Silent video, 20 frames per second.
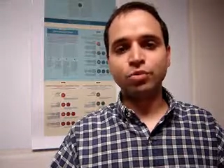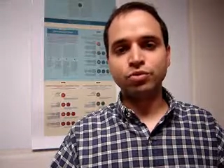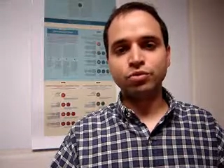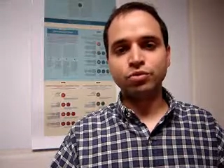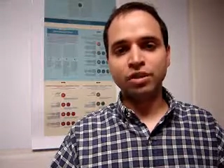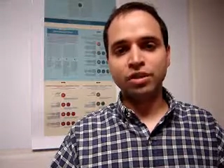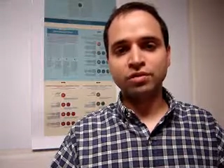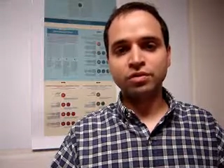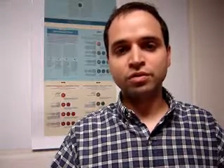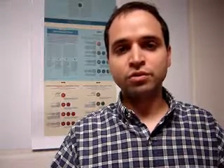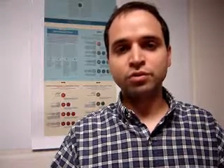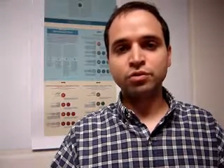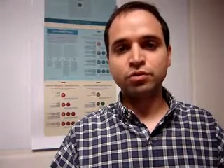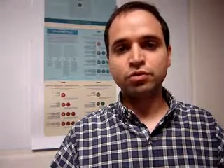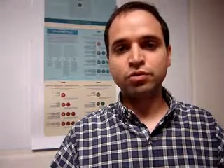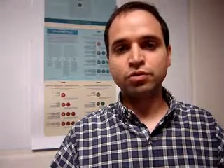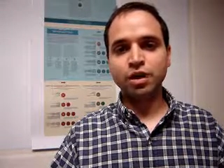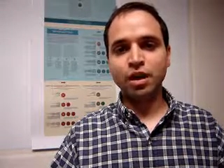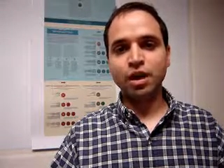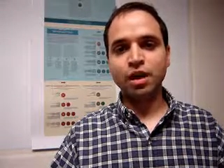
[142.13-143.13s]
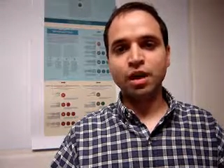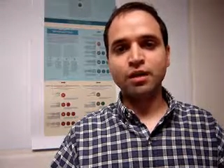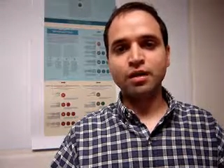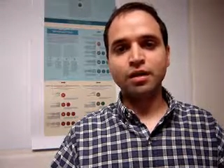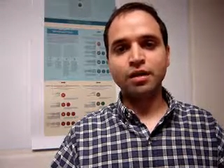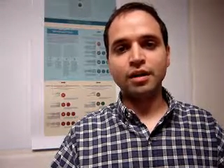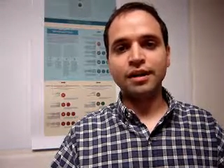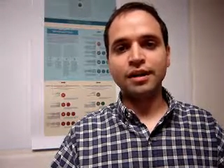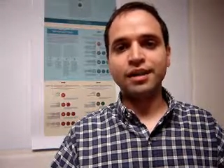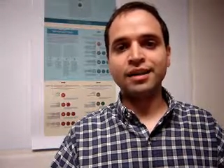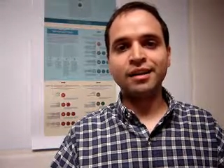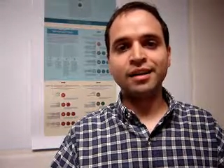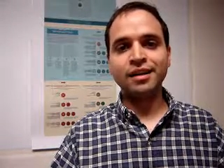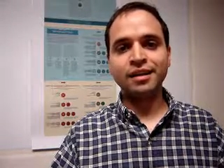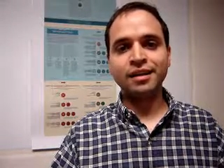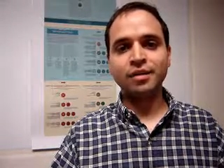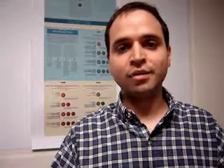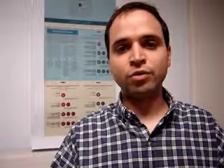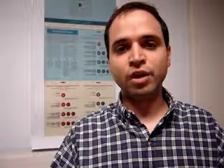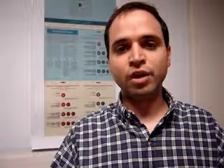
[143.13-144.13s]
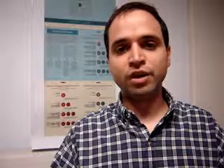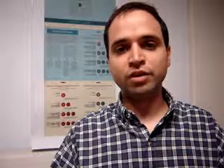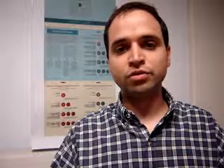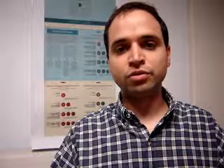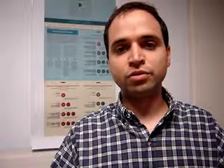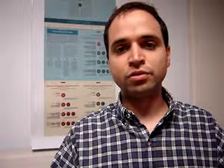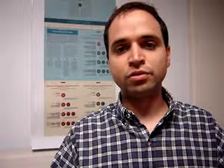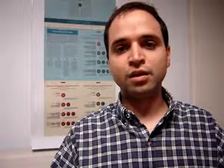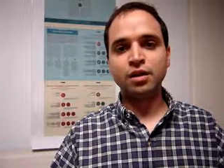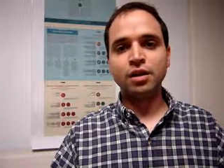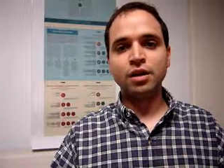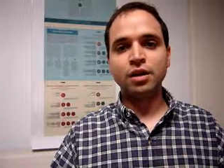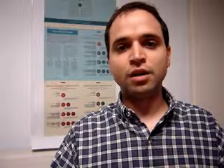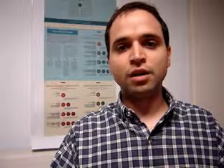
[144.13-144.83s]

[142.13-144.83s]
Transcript: those institutes and getting an education,